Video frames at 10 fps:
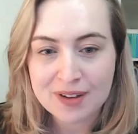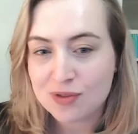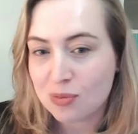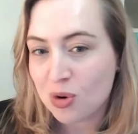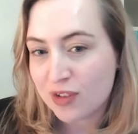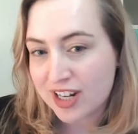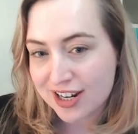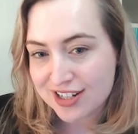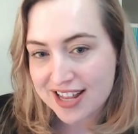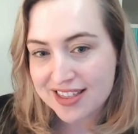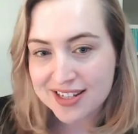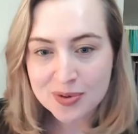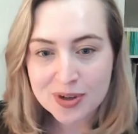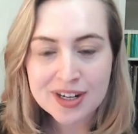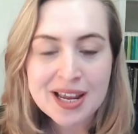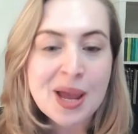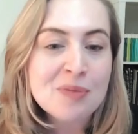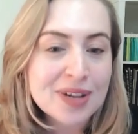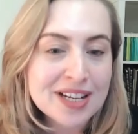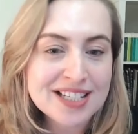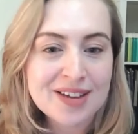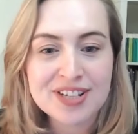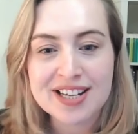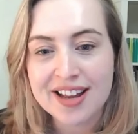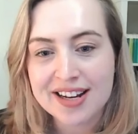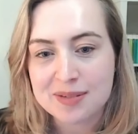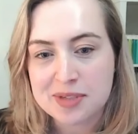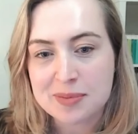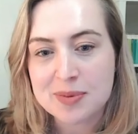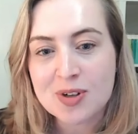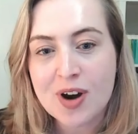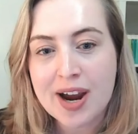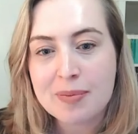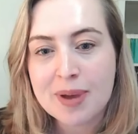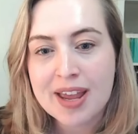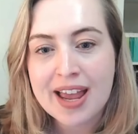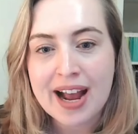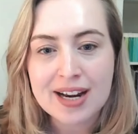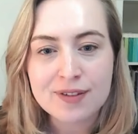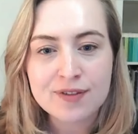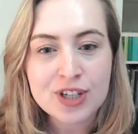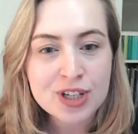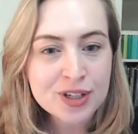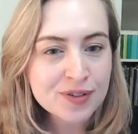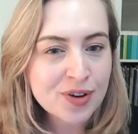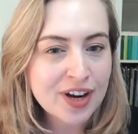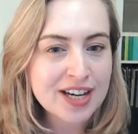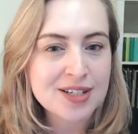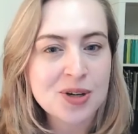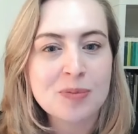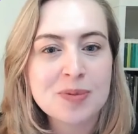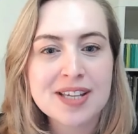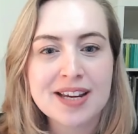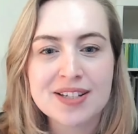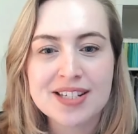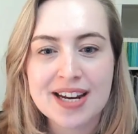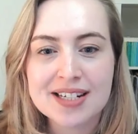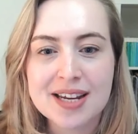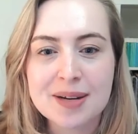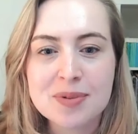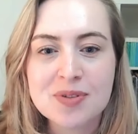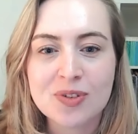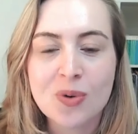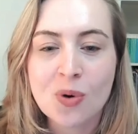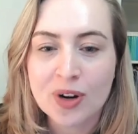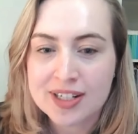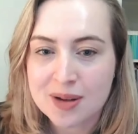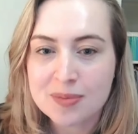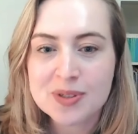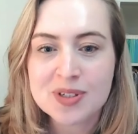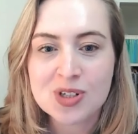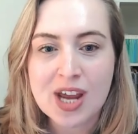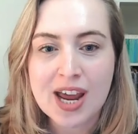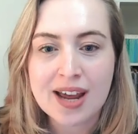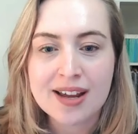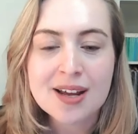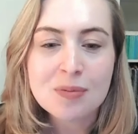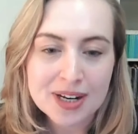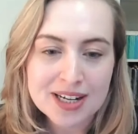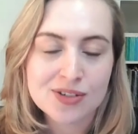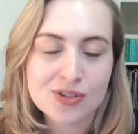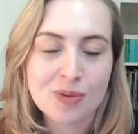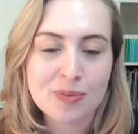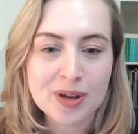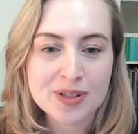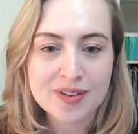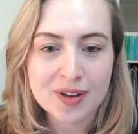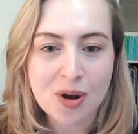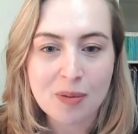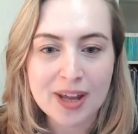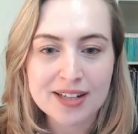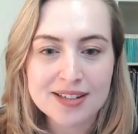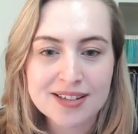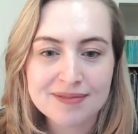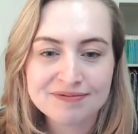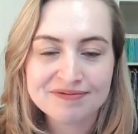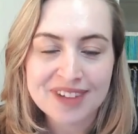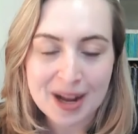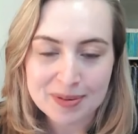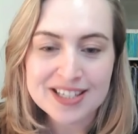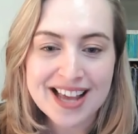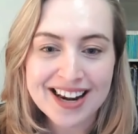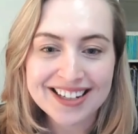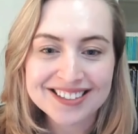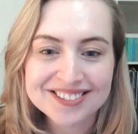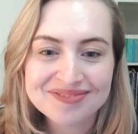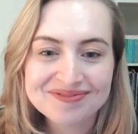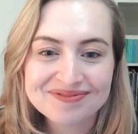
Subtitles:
For more videos like this one, please give us a like and subscribe. And if you've got any top sales deck tips or examples to share, please drop those in the comments. Happy selling!